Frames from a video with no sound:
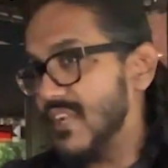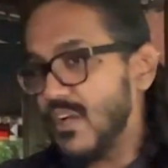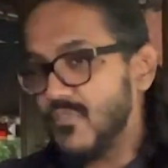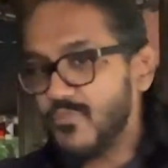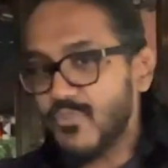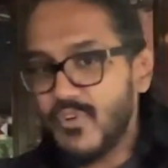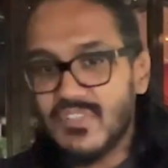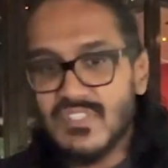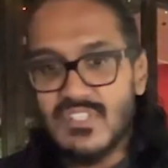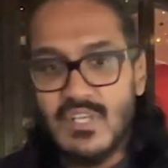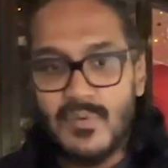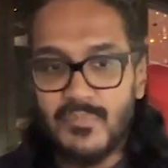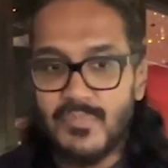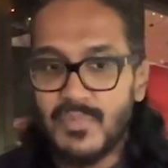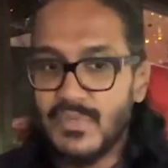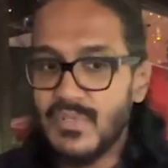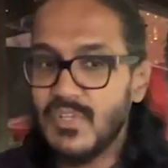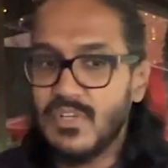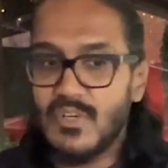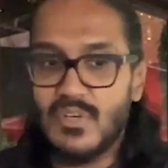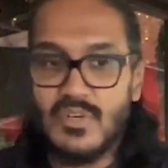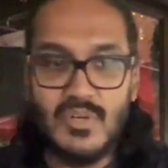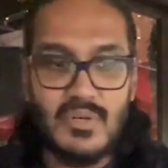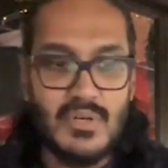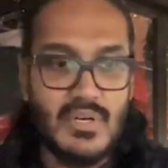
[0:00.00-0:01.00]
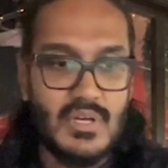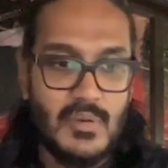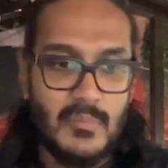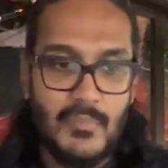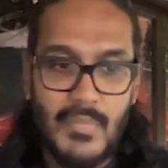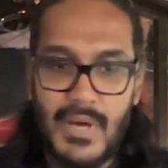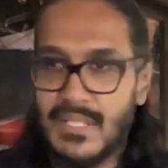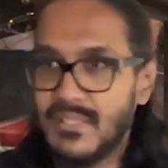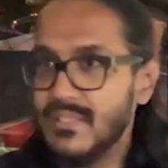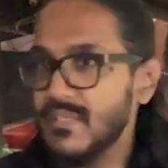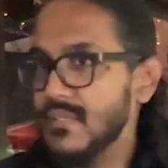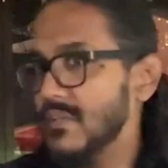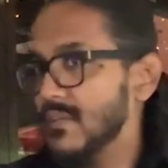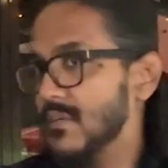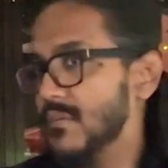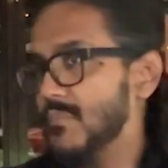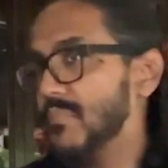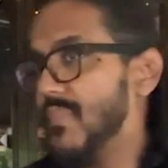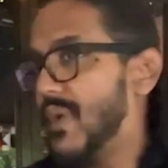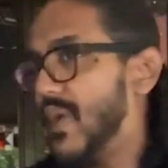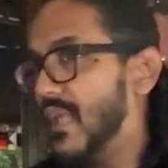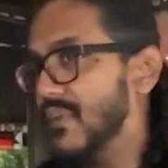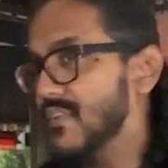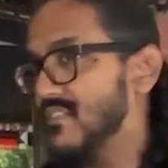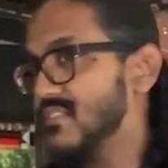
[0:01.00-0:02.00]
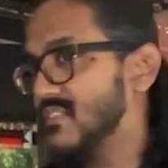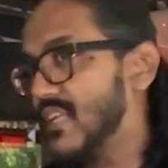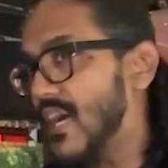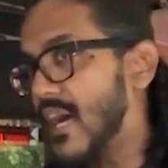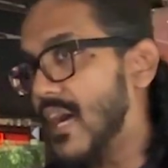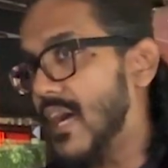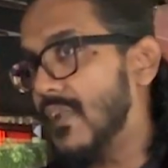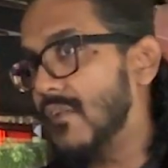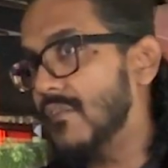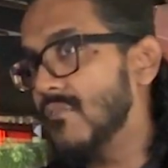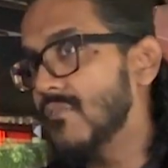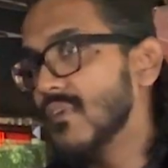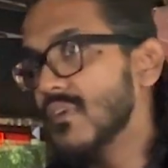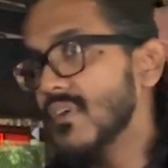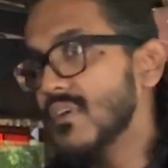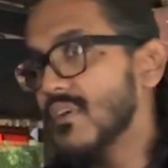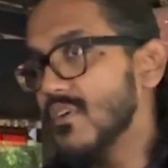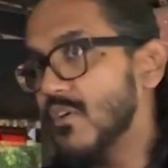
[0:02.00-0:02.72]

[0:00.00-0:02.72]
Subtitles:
Like for example, a mother and a son,